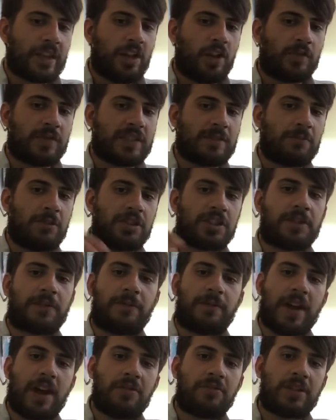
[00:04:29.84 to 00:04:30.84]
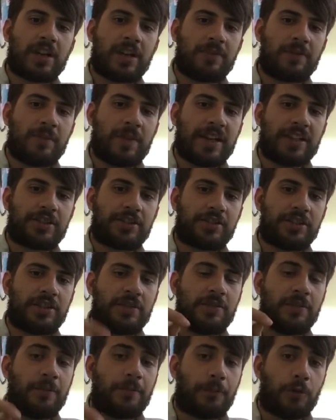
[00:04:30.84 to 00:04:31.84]
Obviously, once you've found cover, make sure
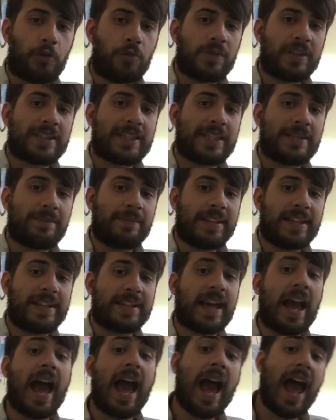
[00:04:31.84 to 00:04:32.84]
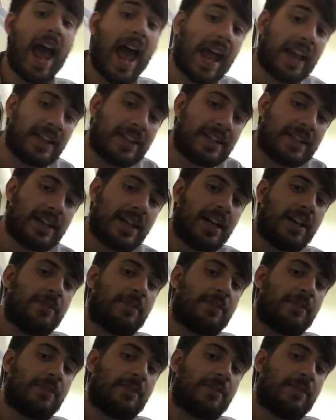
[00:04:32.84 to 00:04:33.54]
you inform the team leader and